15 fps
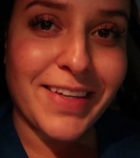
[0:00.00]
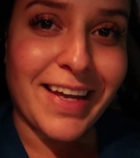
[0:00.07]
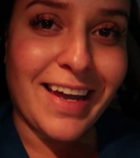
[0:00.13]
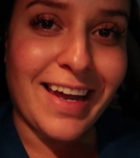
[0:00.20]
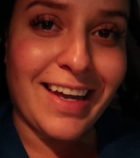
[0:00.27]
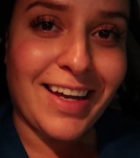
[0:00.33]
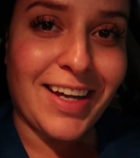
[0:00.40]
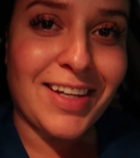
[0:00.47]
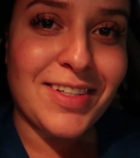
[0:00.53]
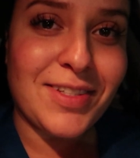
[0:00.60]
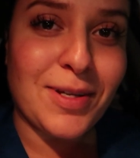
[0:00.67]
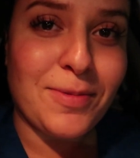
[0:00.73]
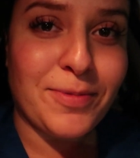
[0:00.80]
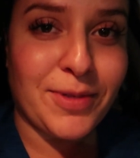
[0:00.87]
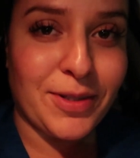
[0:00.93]
Hey guys,
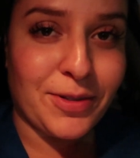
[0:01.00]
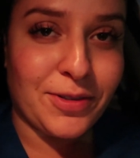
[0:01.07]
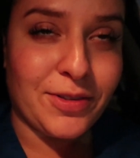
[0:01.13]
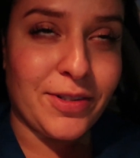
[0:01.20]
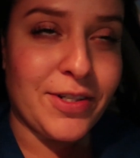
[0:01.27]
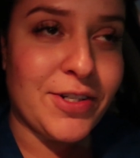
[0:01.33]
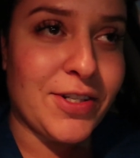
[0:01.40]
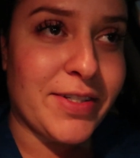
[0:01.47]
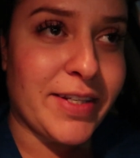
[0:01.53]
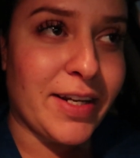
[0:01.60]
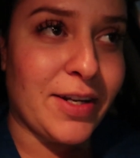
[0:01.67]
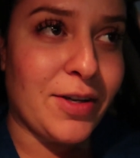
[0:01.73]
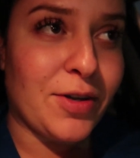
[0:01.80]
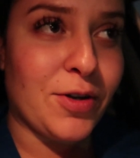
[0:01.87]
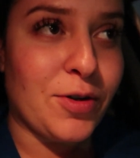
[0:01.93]
I'm literally just
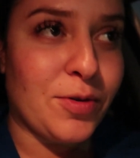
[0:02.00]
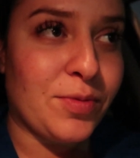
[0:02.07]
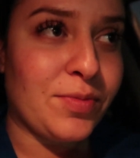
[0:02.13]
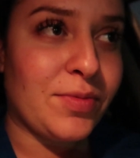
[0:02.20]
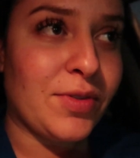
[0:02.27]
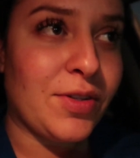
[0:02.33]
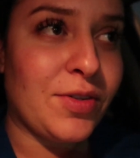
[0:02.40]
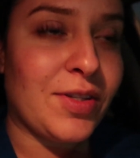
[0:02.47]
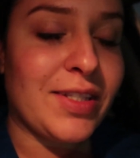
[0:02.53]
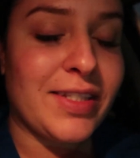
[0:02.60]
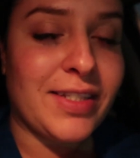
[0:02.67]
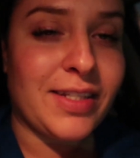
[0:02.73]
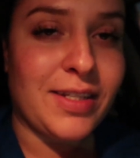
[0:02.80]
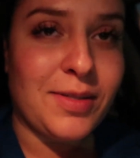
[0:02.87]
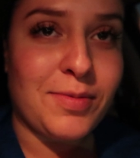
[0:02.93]
getting home. You can
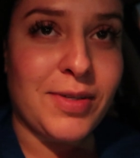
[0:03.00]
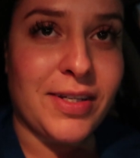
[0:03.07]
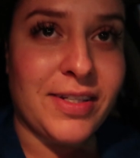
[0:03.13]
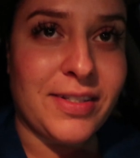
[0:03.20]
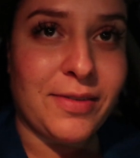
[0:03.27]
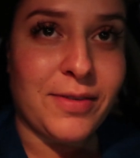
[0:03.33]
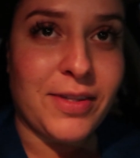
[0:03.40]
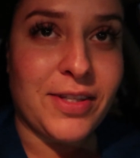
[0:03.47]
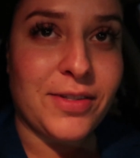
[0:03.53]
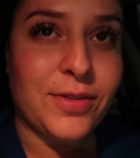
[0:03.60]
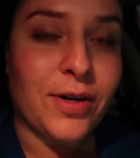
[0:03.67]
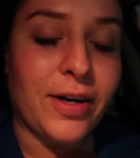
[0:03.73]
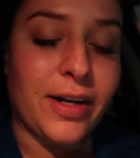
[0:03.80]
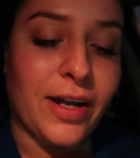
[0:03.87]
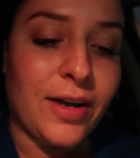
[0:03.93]
see because everything's
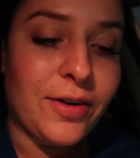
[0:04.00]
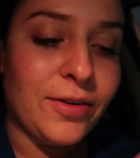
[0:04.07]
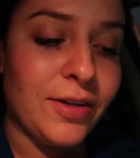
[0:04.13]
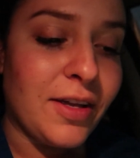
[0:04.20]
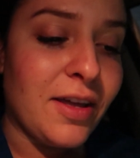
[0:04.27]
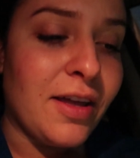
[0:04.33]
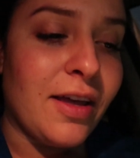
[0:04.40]
dark out.